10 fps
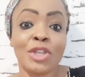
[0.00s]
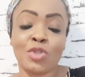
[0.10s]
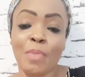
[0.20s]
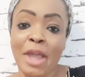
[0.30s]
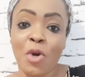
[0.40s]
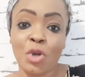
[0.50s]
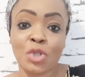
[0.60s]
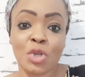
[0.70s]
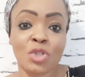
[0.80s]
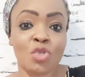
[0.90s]
To my old
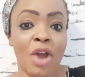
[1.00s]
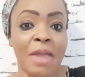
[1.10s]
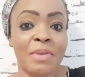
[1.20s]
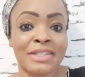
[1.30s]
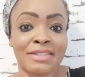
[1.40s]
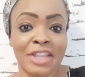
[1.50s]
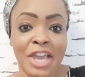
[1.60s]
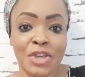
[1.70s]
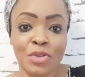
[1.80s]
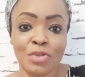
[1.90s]
subscribers,
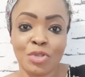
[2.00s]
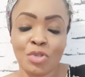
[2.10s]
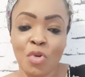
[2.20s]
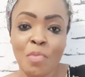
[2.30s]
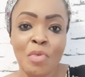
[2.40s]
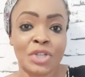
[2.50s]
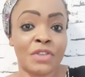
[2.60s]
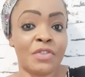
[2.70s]
thank you so much.